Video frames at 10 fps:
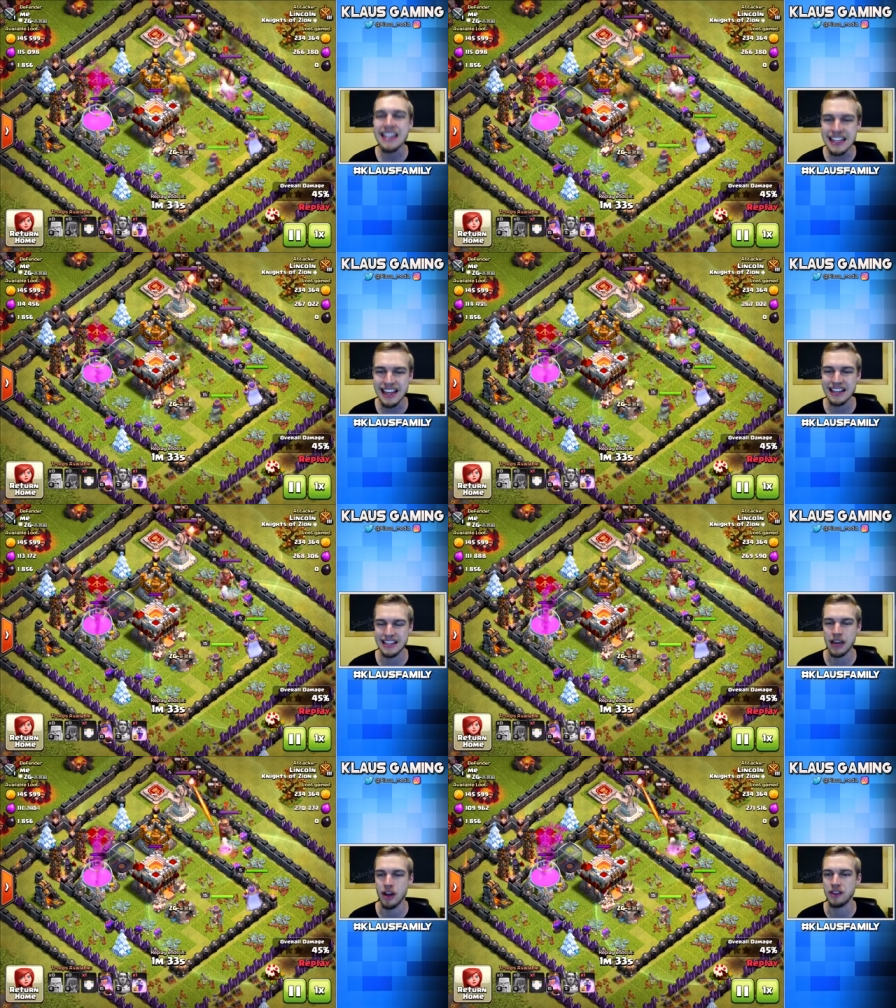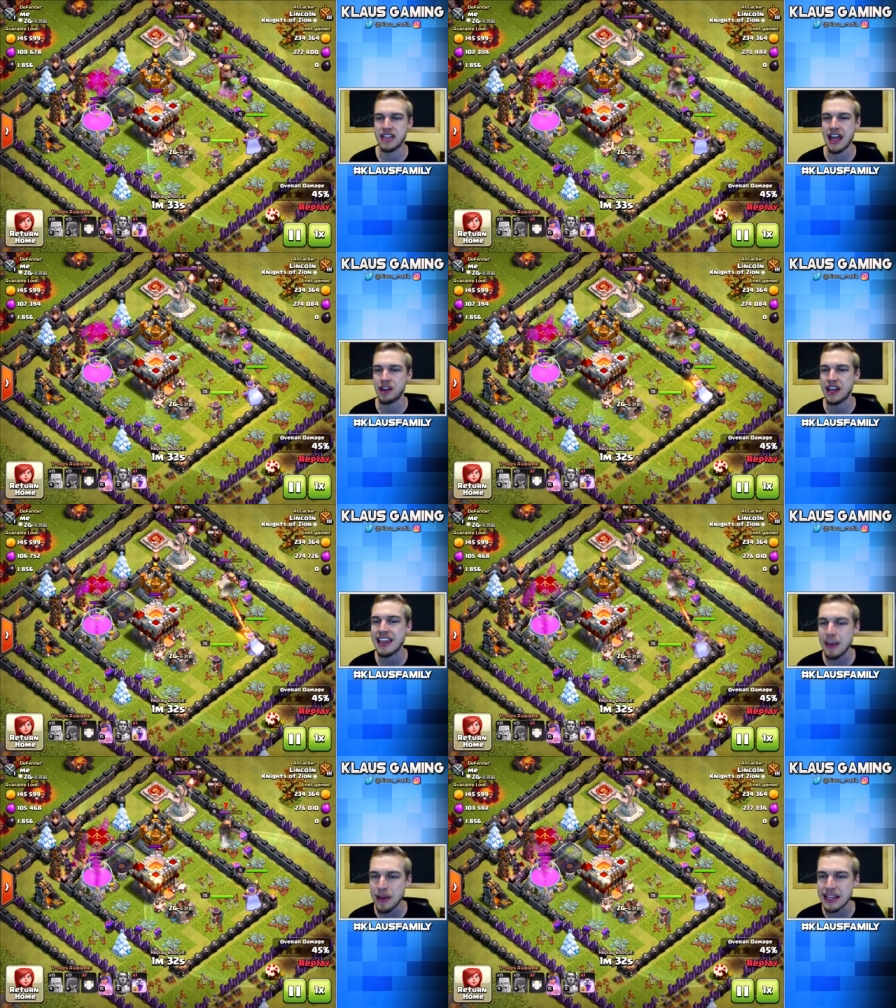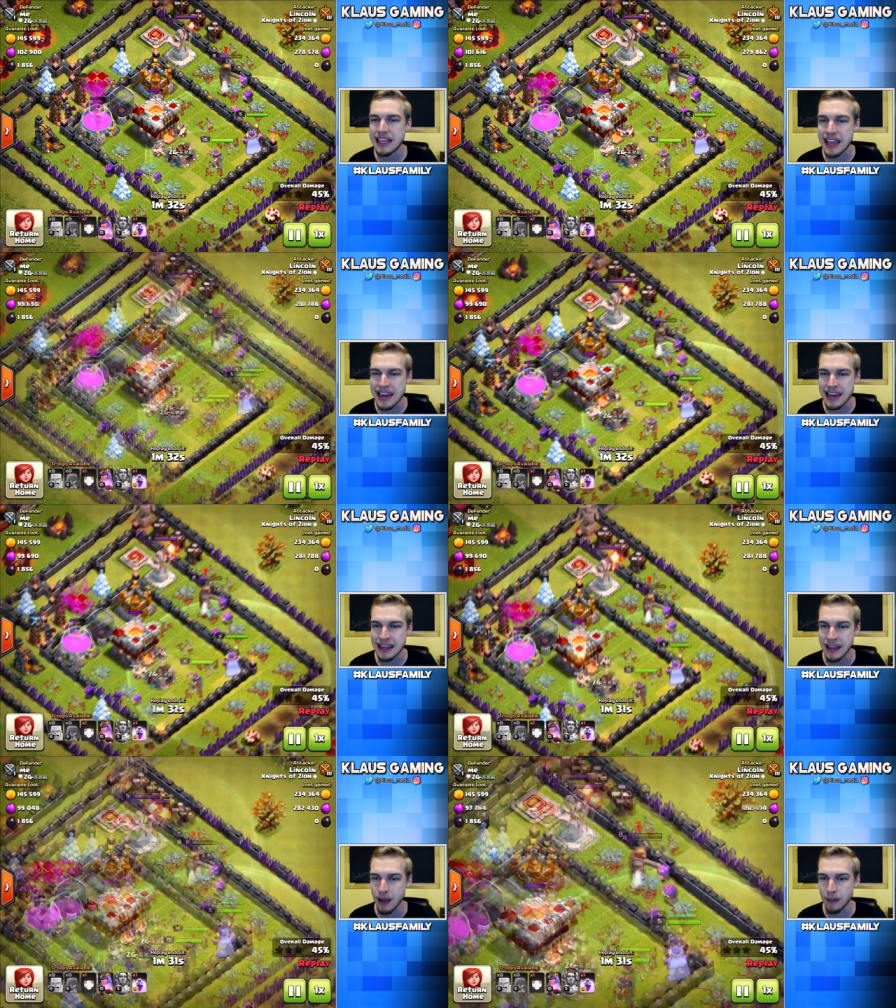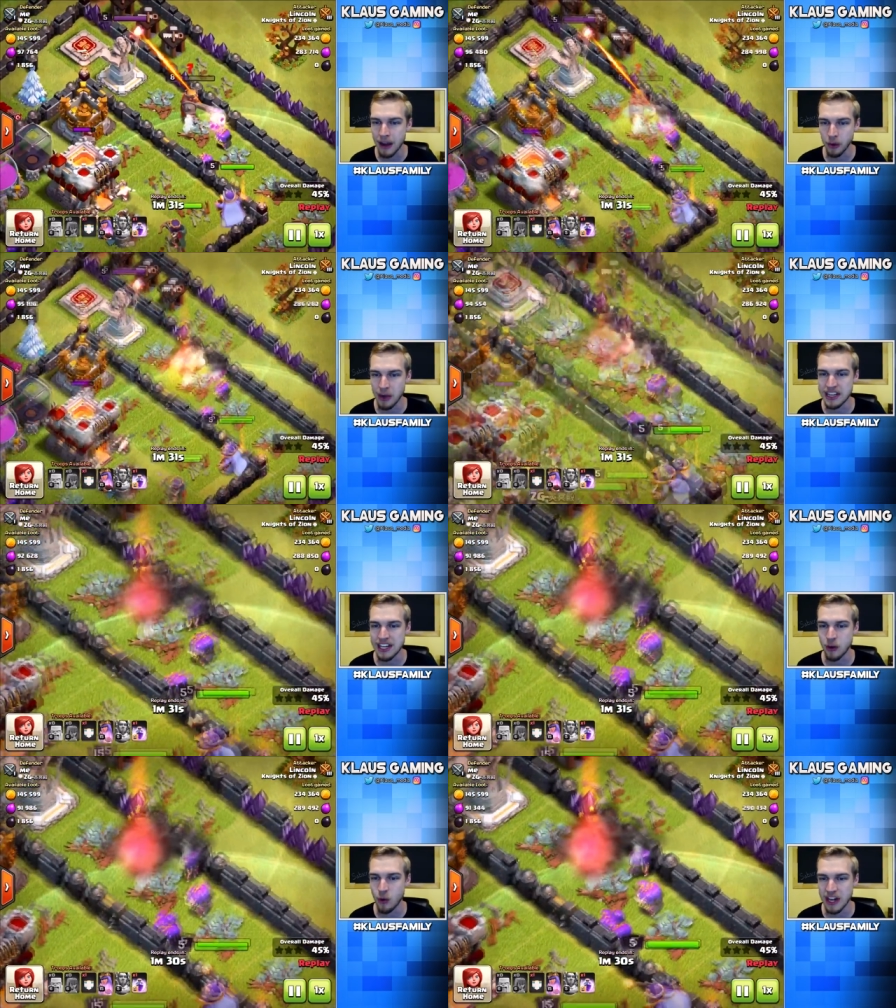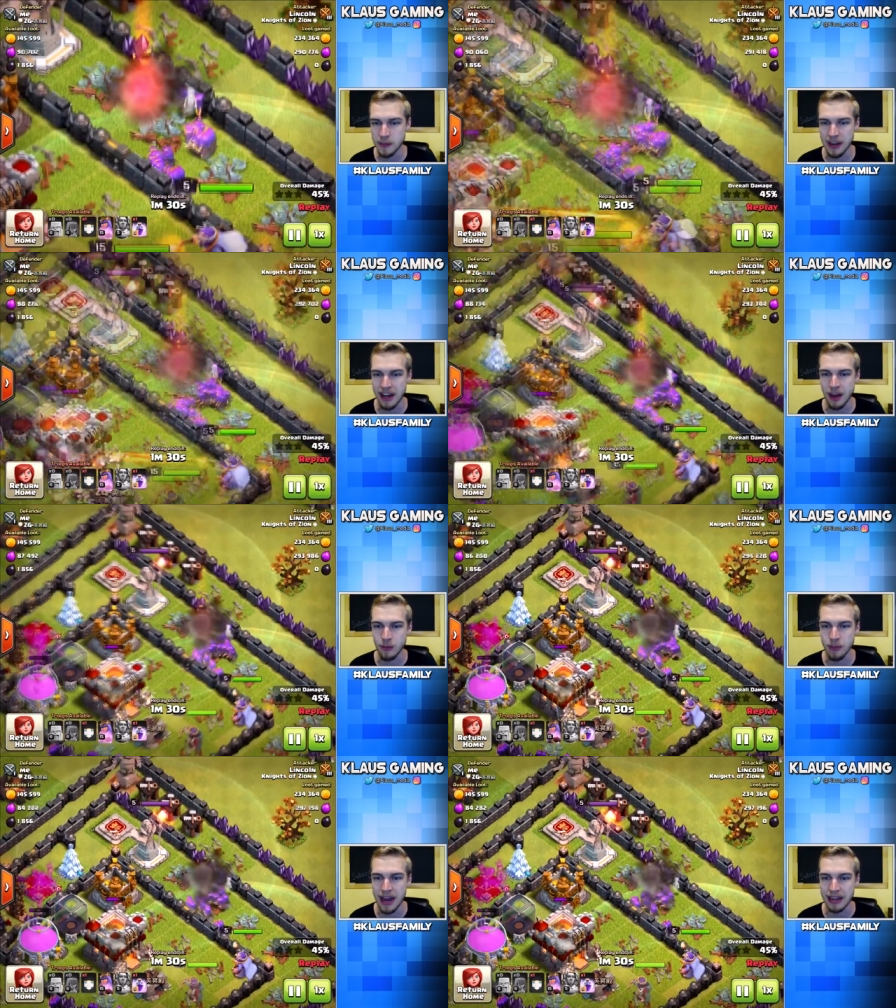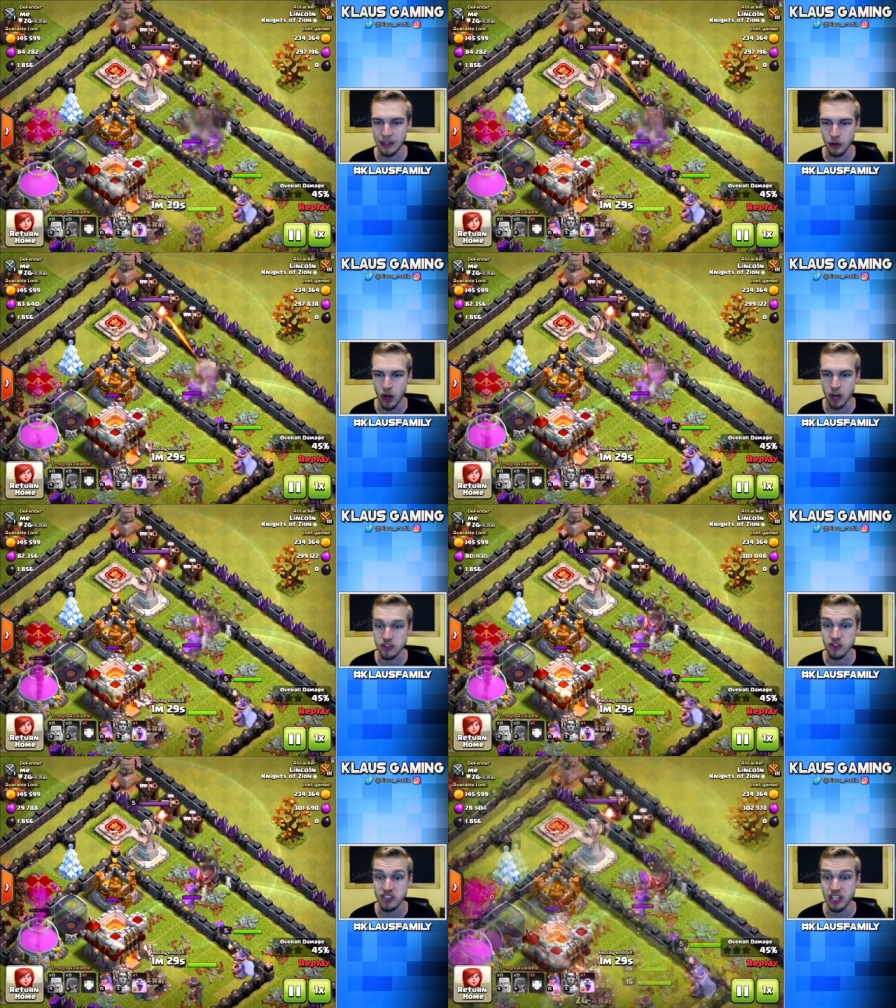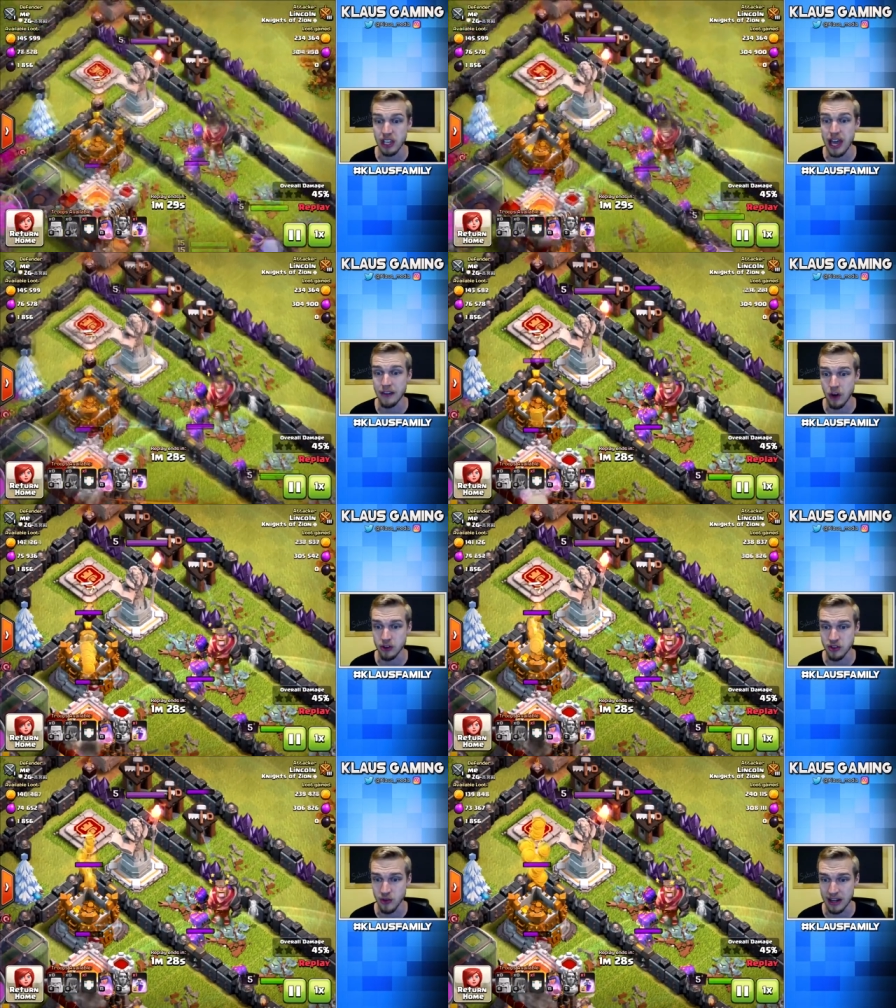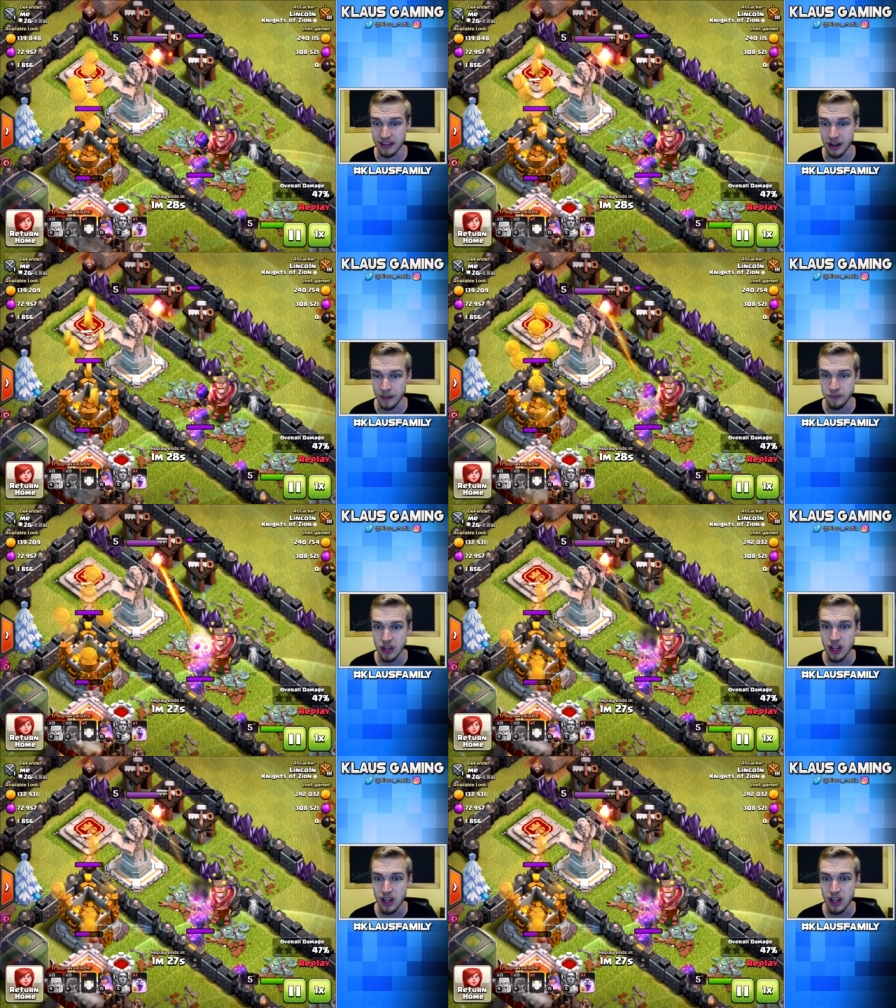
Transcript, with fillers: getting that Town Hall down. Enemy King, by the way, getting wrecked by now by little archers. There's a lot of archers right there.